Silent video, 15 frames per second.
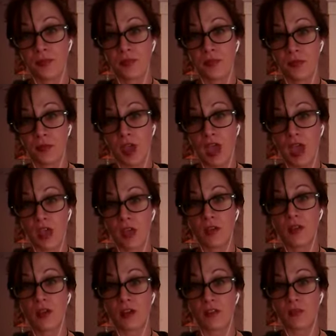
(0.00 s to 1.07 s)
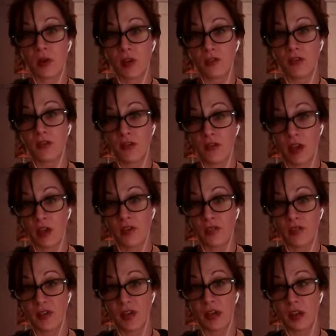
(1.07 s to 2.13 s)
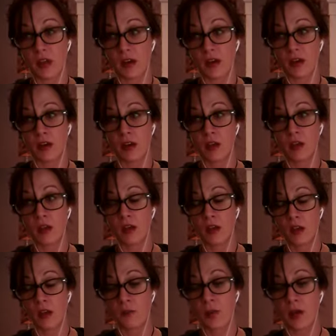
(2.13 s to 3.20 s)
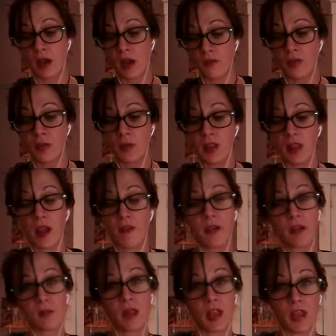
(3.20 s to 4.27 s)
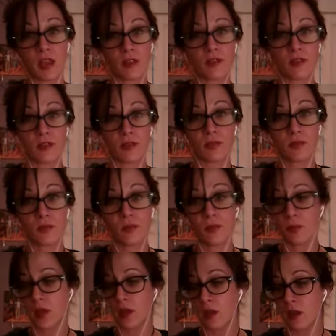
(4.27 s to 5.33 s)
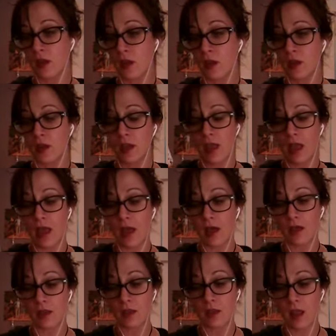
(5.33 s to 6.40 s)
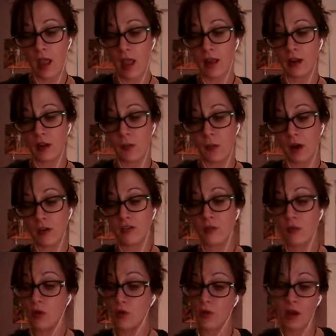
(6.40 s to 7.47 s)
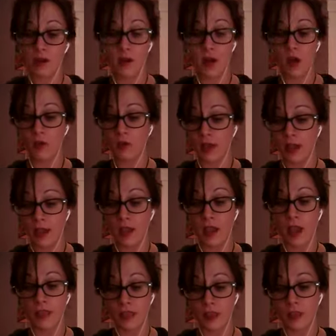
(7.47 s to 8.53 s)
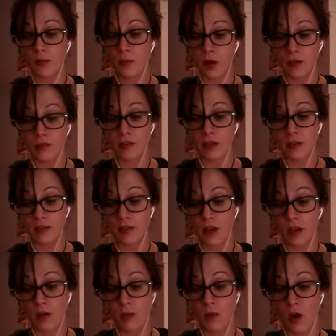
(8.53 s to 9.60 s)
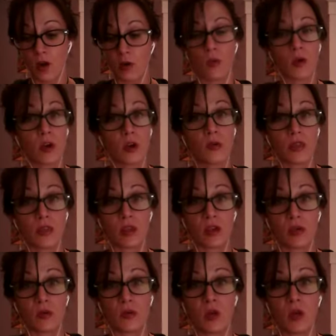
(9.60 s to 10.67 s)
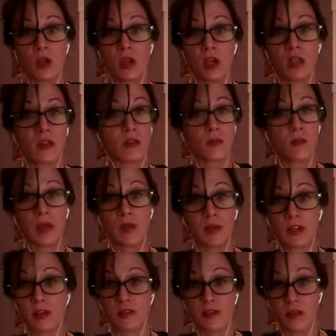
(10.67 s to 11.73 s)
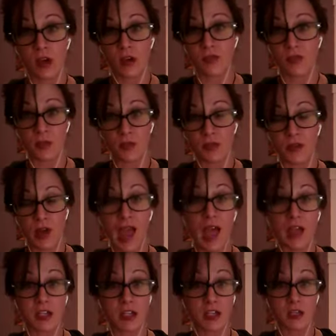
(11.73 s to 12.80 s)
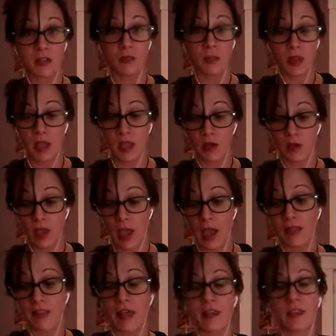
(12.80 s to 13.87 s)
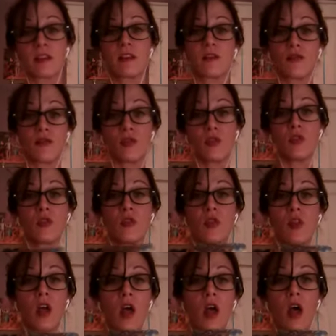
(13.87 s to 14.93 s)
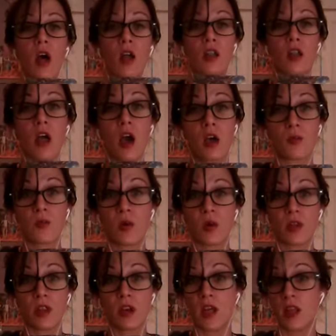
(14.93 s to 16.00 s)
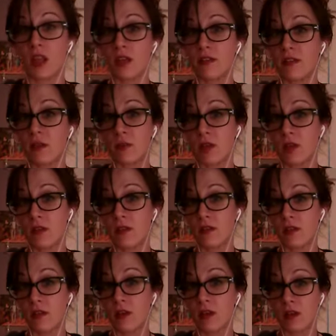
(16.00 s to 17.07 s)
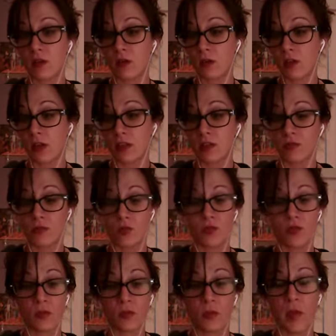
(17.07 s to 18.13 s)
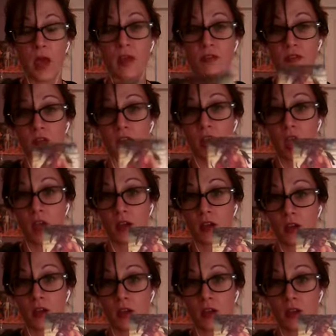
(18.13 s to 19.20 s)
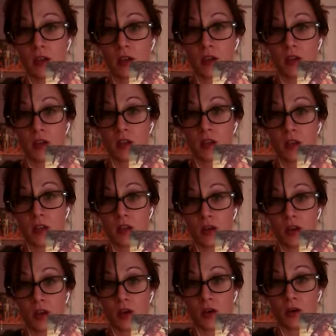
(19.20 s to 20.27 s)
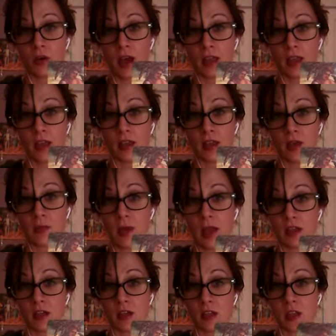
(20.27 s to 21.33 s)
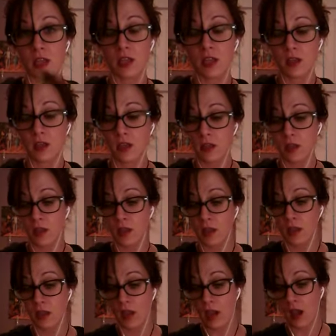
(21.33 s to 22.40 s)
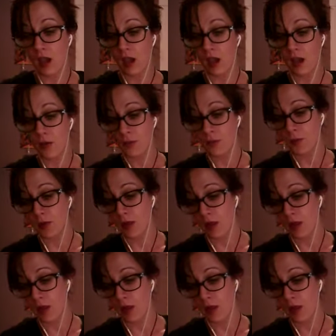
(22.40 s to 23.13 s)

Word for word: Okay? Express yourself in, but come from a loving place. Yeah, and your person will want to, okay, I think the person is going to want to work with you. And maybe just start from scratch and just be like, okay, I like this fool a lot more than I like some, you know, like the fool from the bastard deck. You know, I like him actually. Um,